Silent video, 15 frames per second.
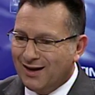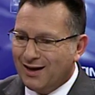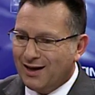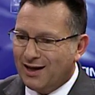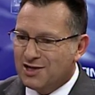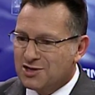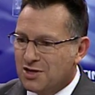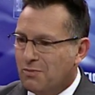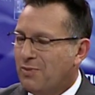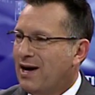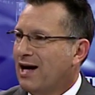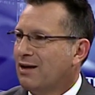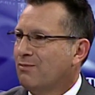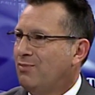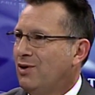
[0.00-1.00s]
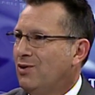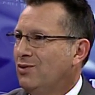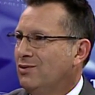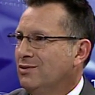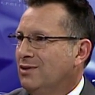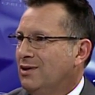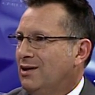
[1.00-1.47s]
is the
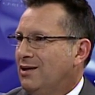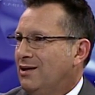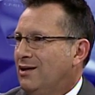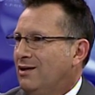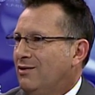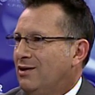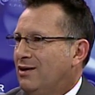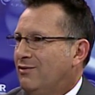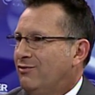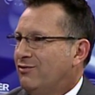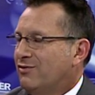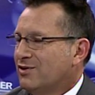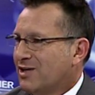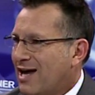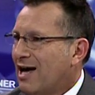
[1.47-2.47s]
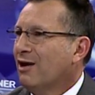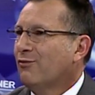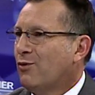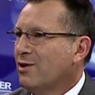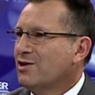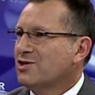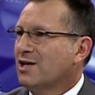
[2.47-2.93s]
backbone uh, of
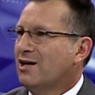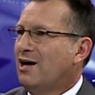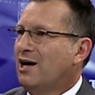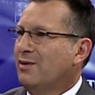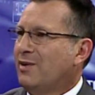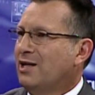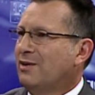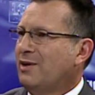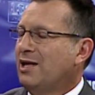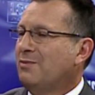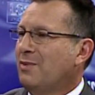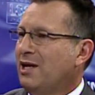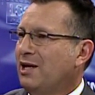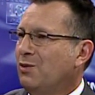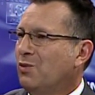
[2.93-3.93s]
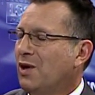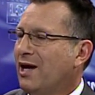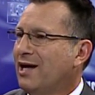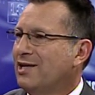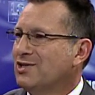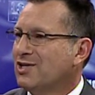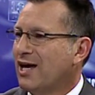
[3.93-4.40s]
California's economy in, in, many
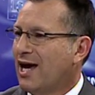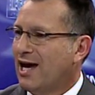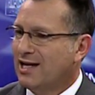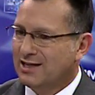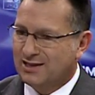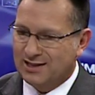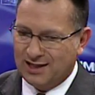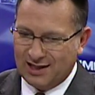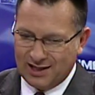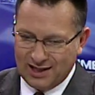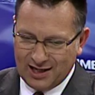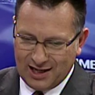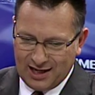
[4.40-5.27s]
ways, and, uh,